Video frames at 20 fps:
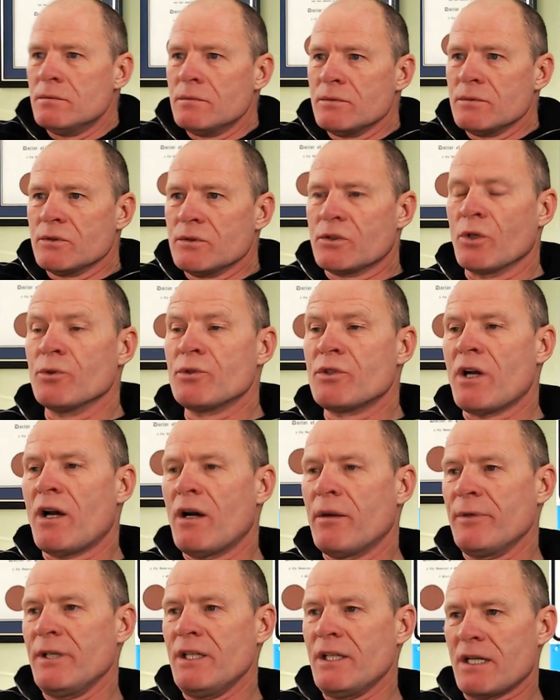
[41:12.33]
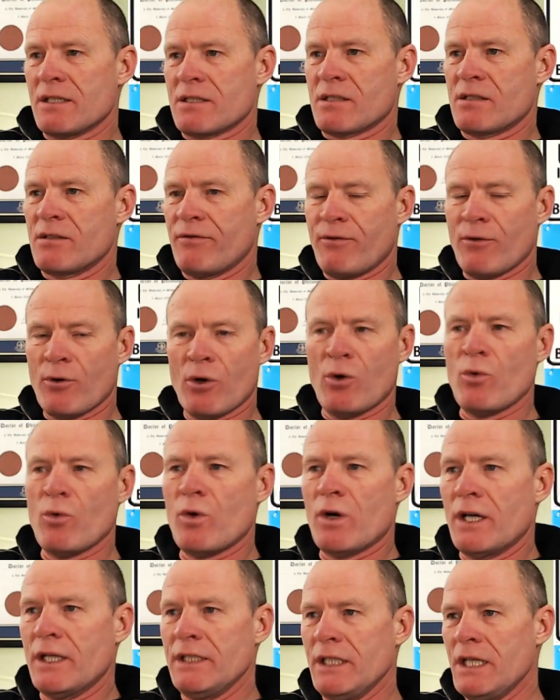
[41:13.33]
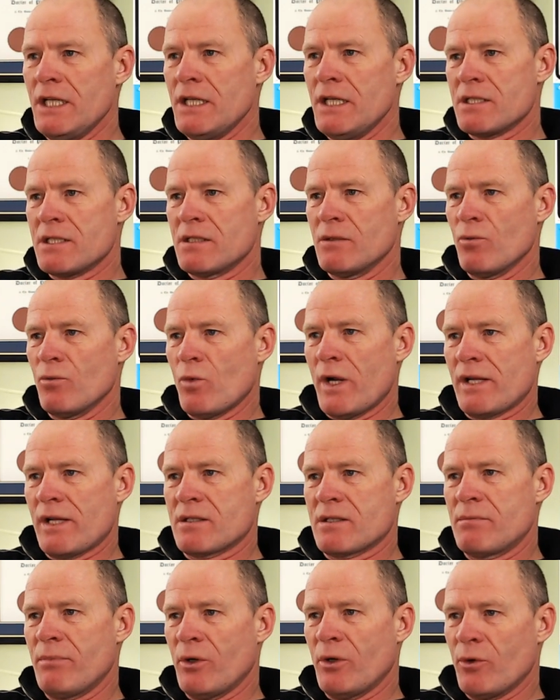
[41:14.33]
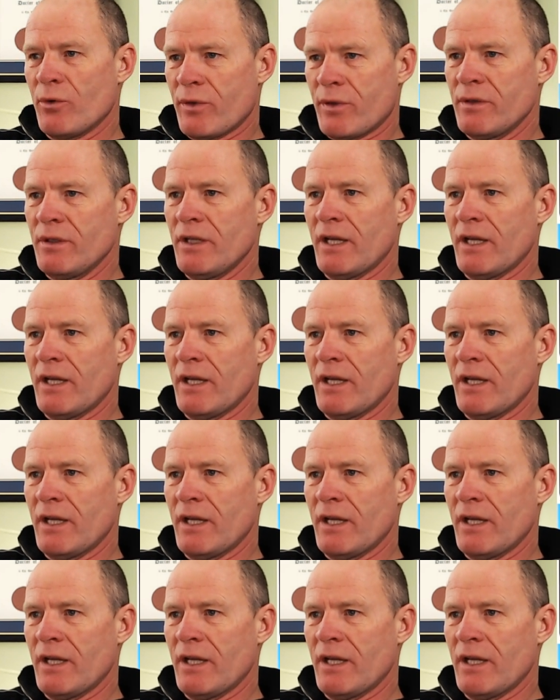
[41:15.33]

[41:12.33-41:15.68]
So Tommy, yes, the 401 East and West both,